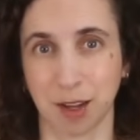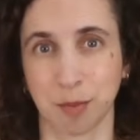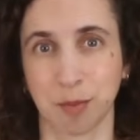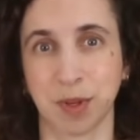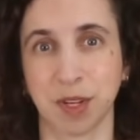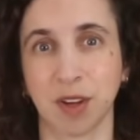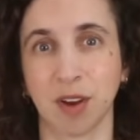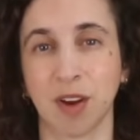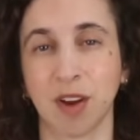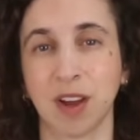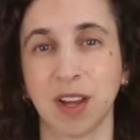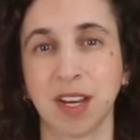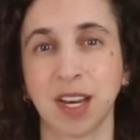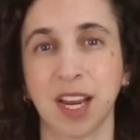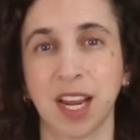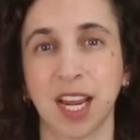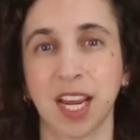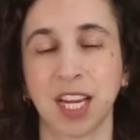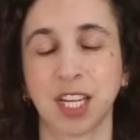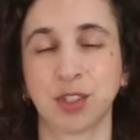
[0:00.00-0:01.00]

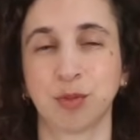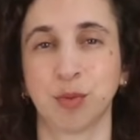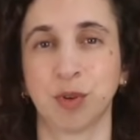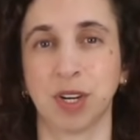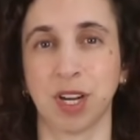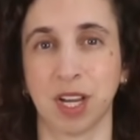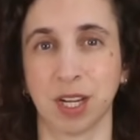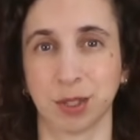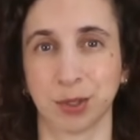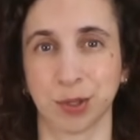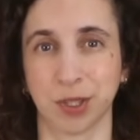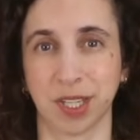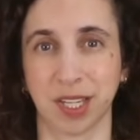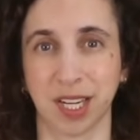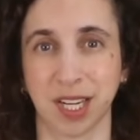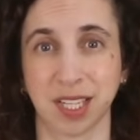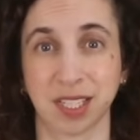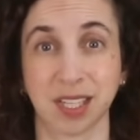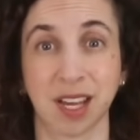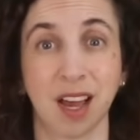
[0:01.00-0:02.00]
beyond age 100
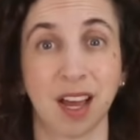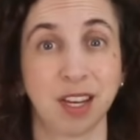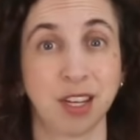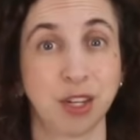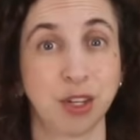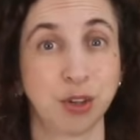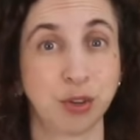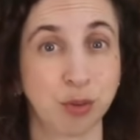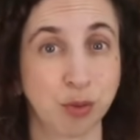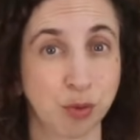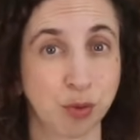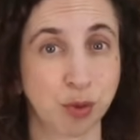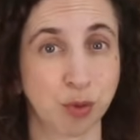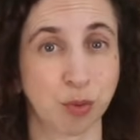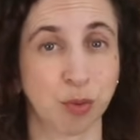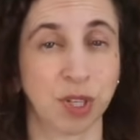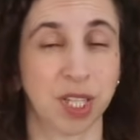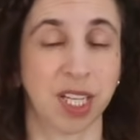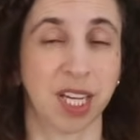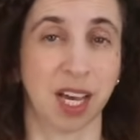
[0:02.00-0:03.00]
is
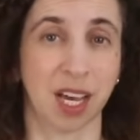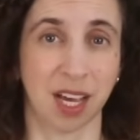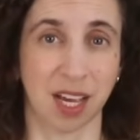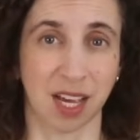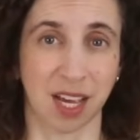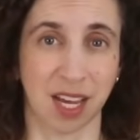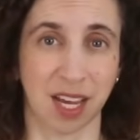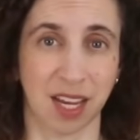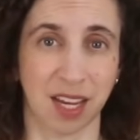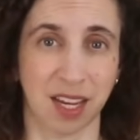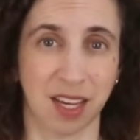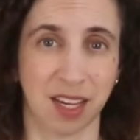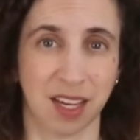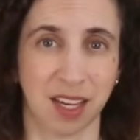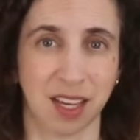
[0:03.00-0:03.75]
unusually high.